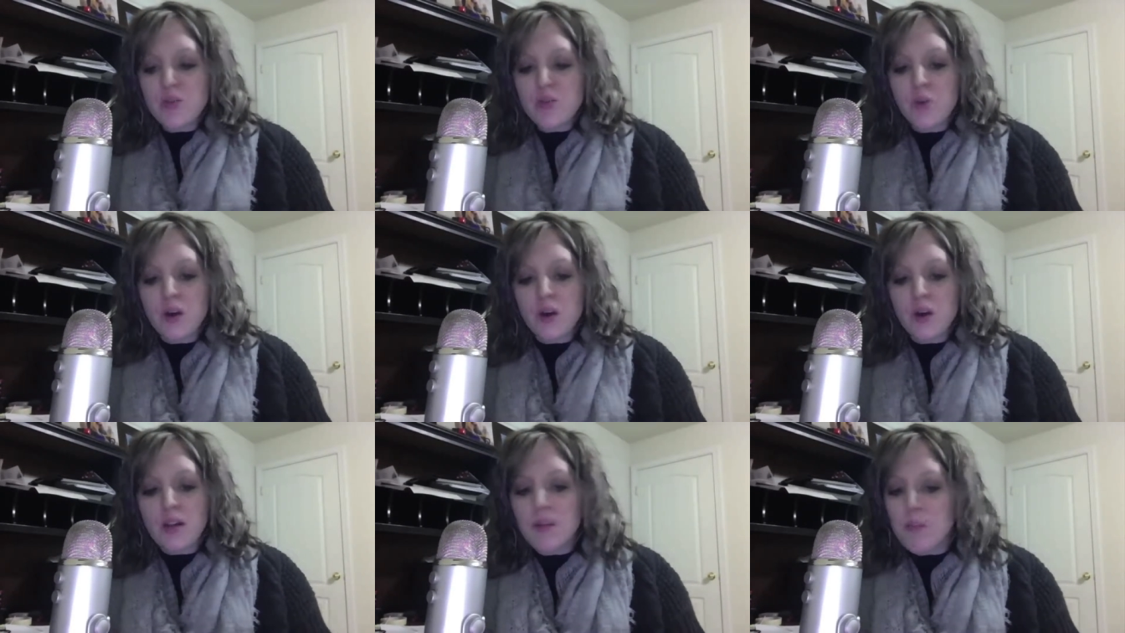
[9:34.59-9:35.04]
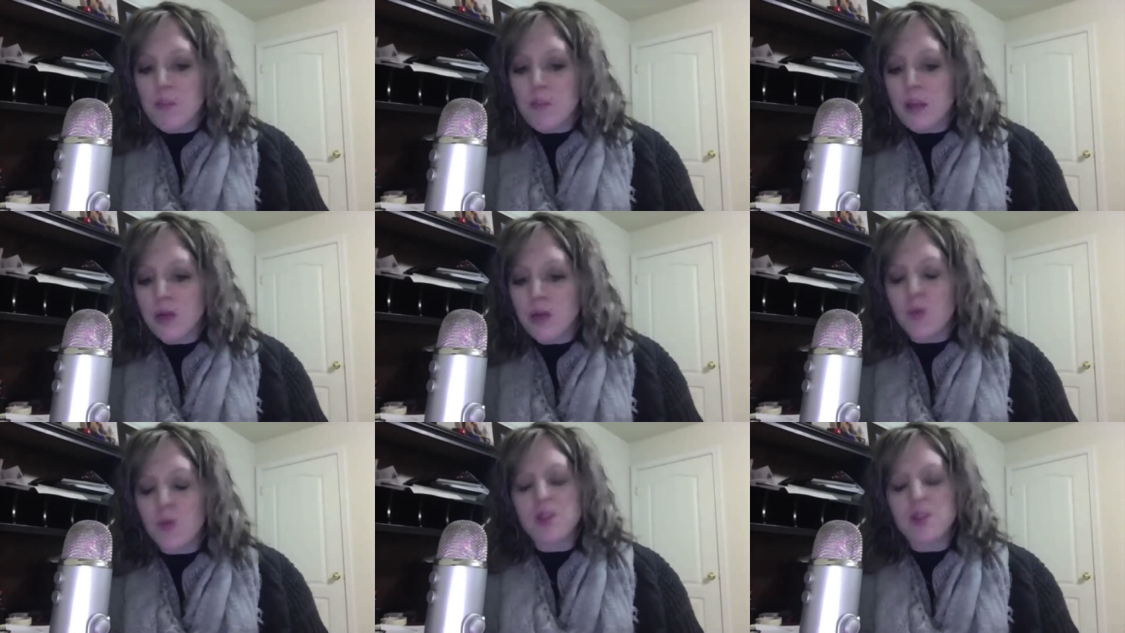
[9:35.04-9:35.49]
one of the
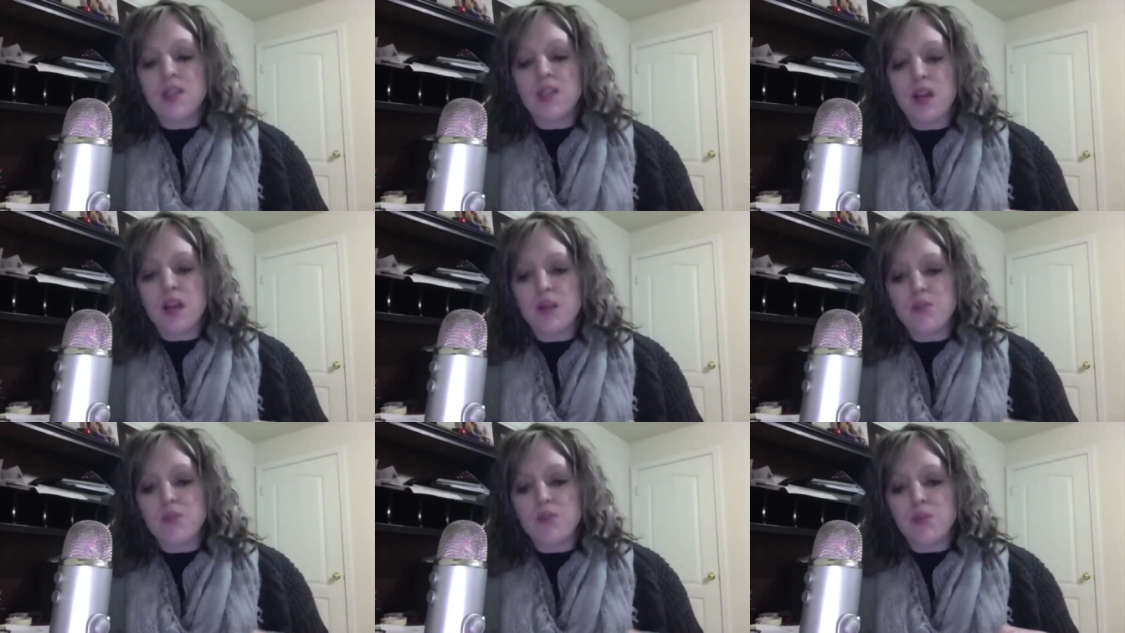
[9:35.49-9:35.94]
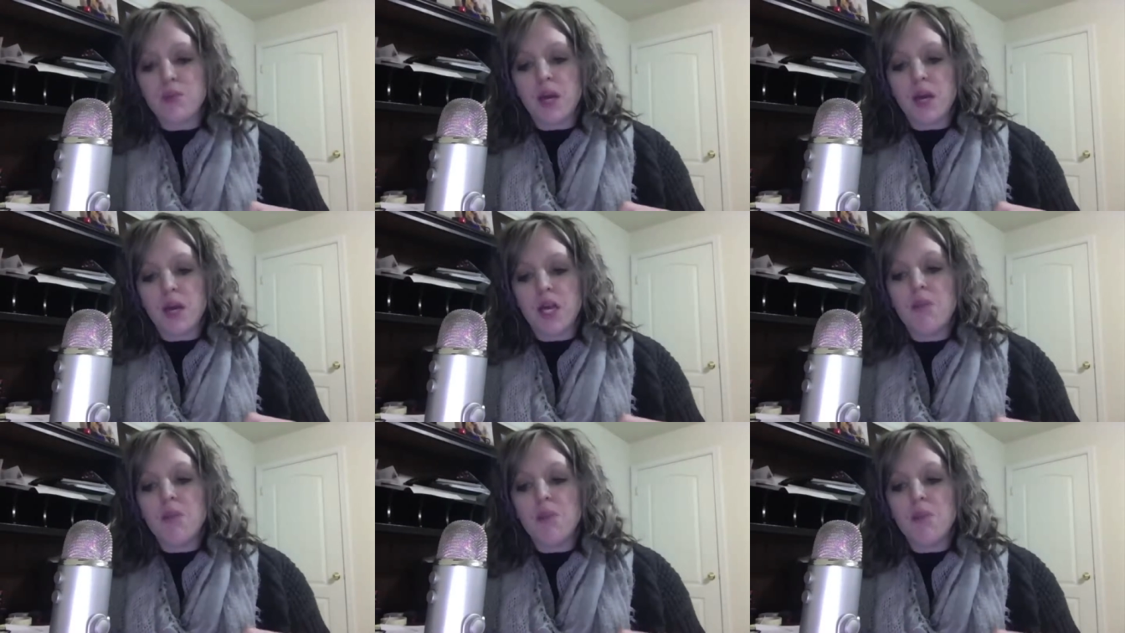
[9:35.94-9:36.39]
big ones that comes through my
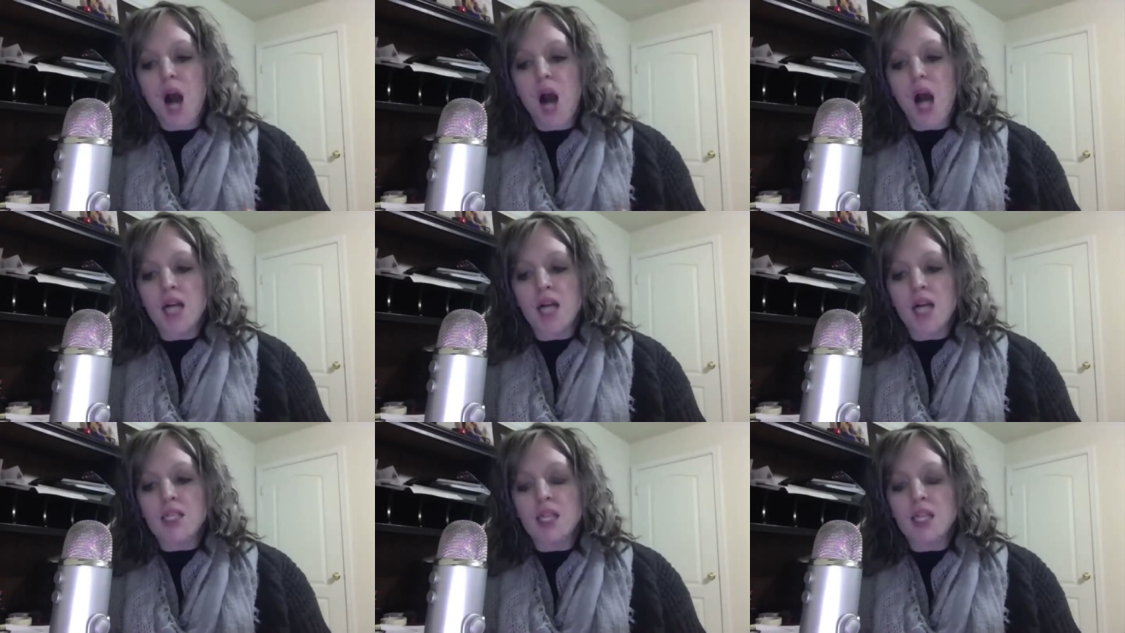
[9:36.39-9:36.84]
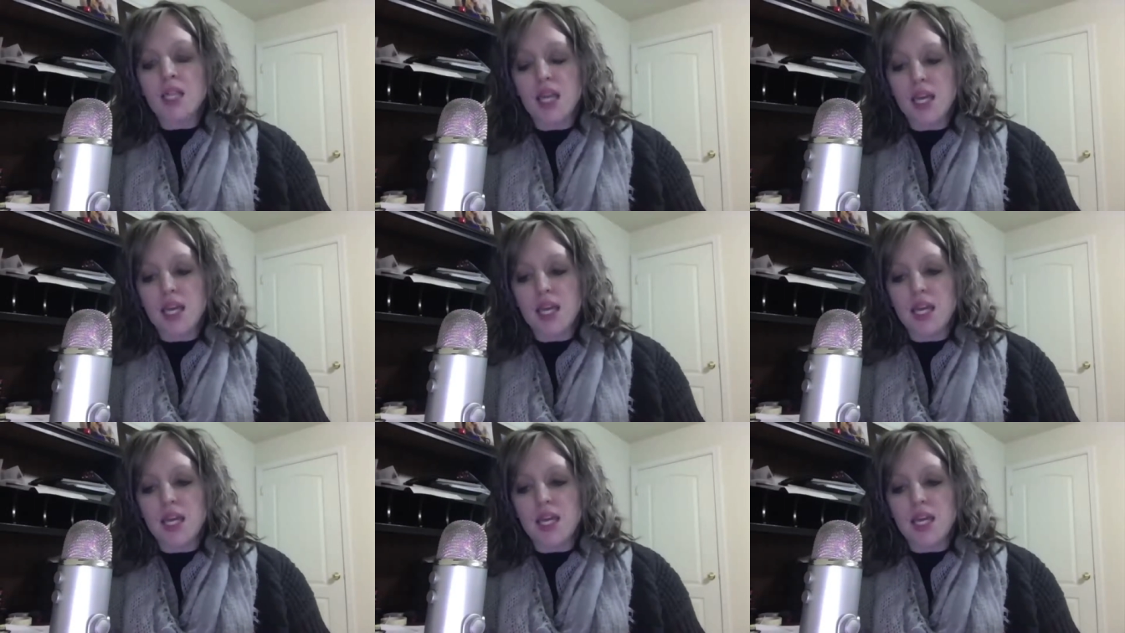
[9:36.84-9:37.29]
inbox
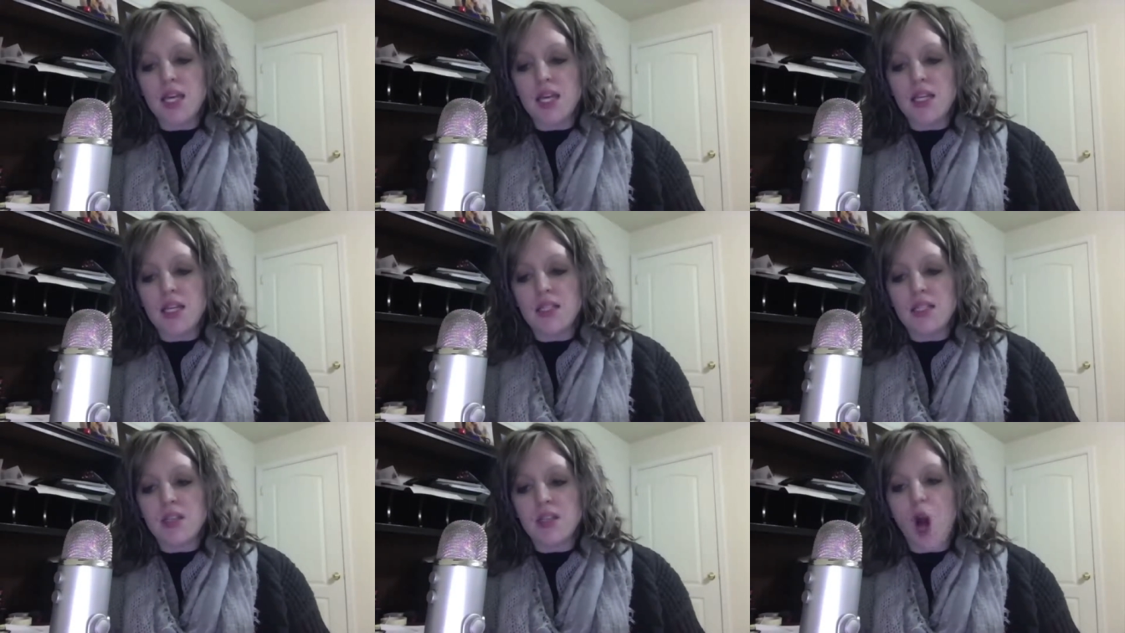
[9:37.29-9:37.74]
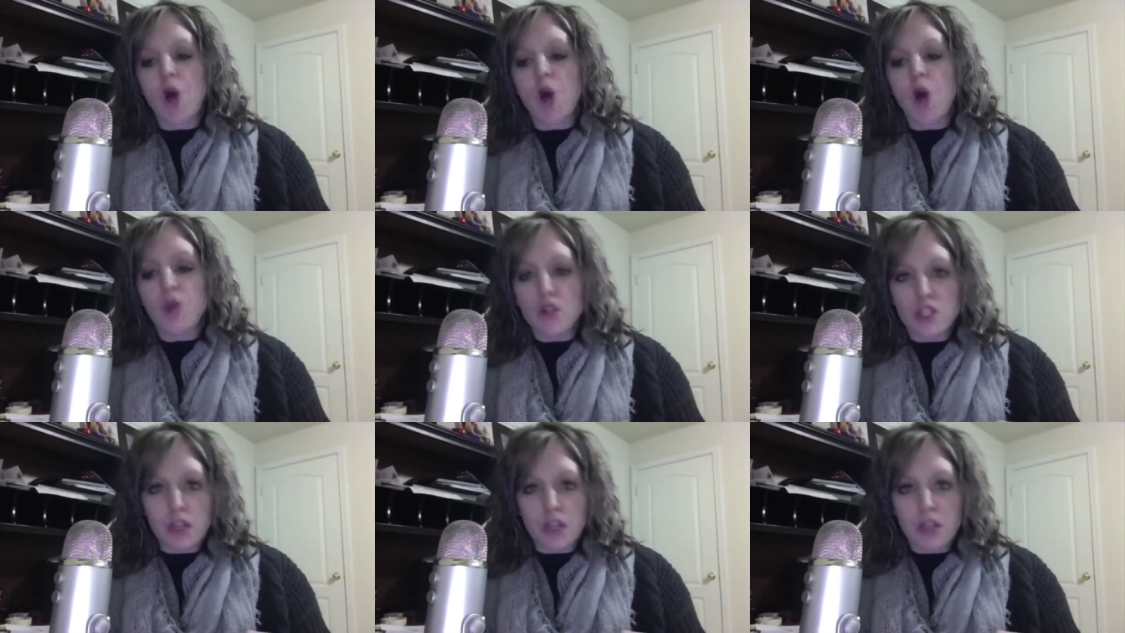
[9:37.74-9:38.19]
is
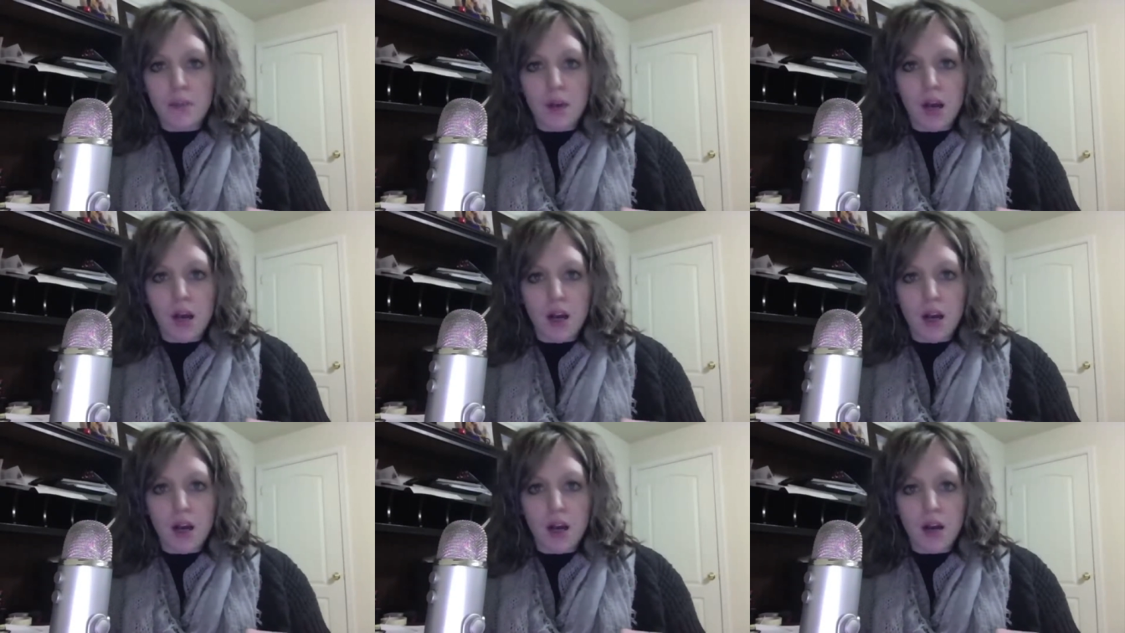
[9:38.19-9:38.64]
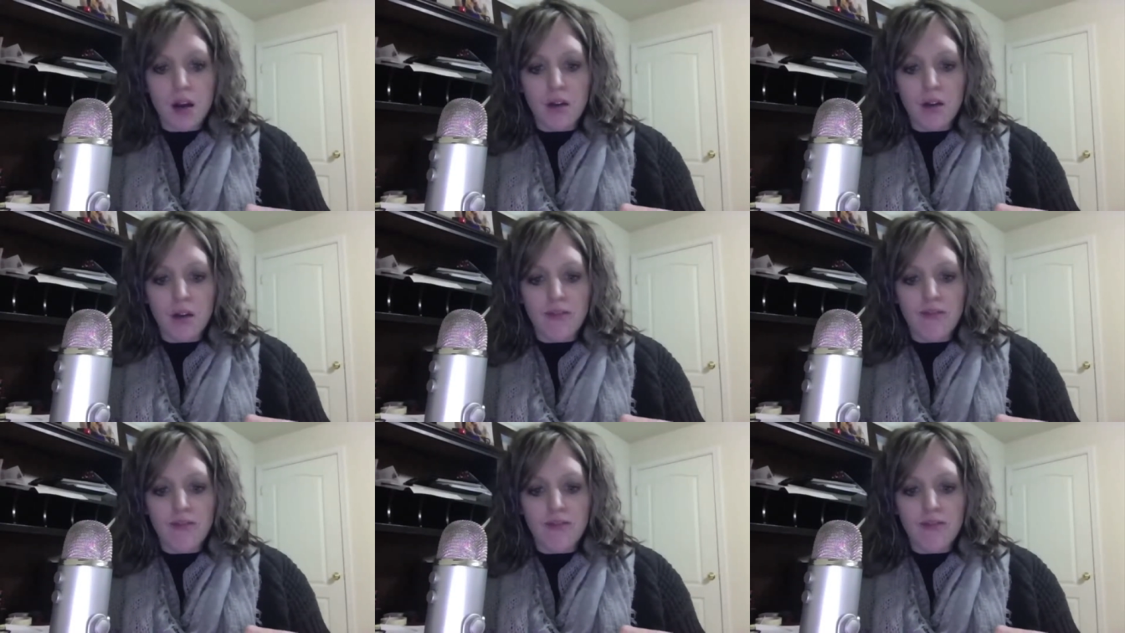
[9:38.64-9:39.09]
ownership
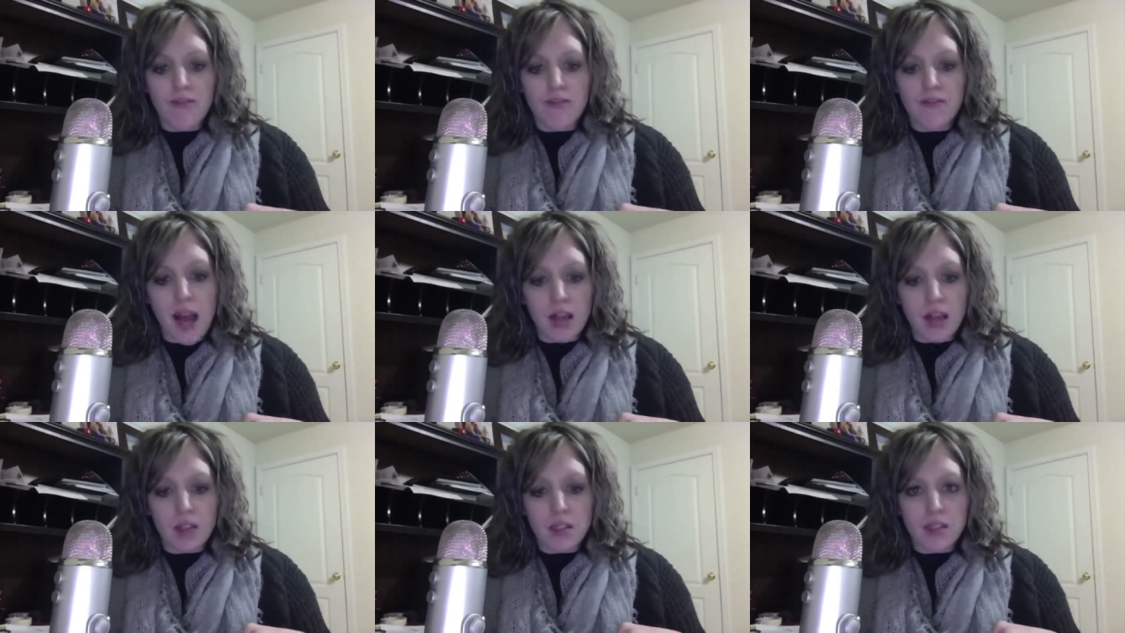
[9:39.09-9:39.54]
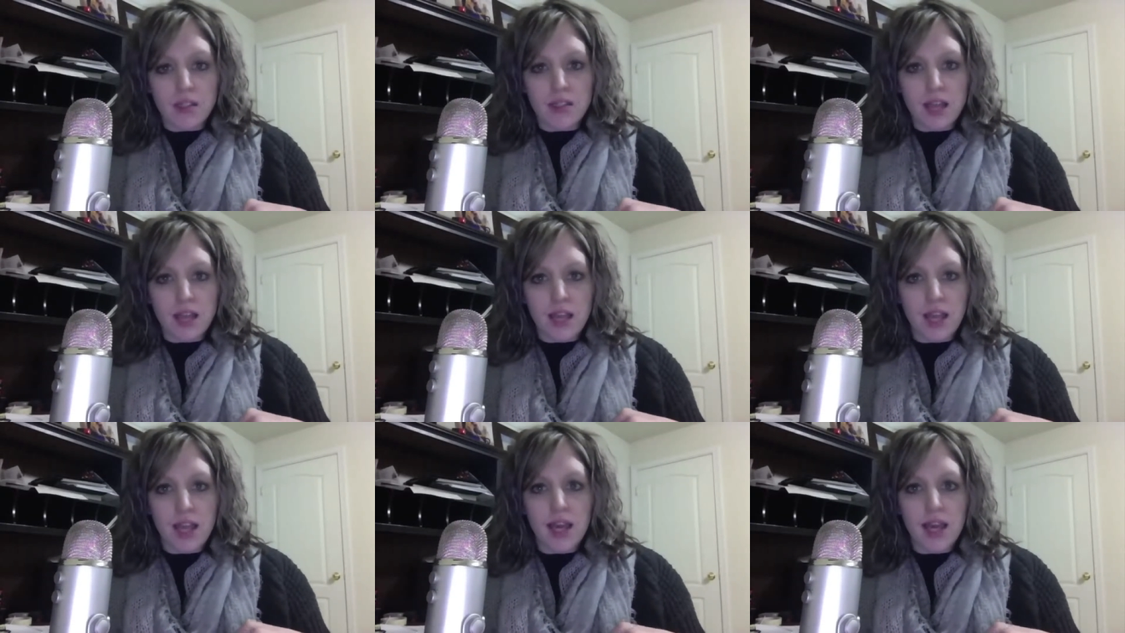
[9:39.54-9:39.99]
of files
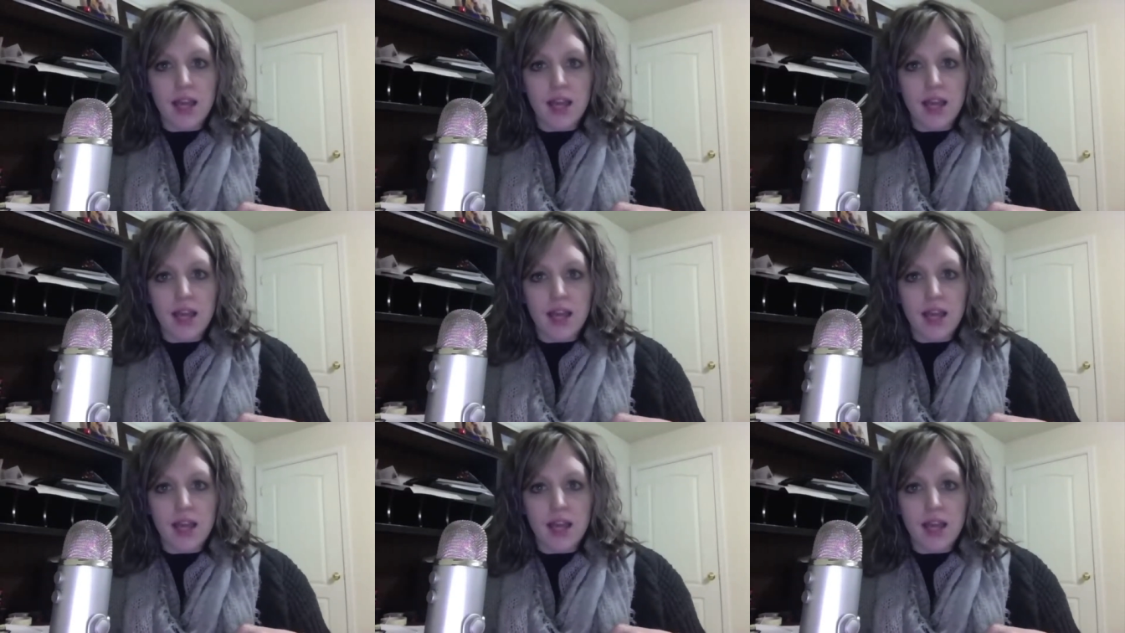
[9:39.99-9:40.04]
mm-hmm.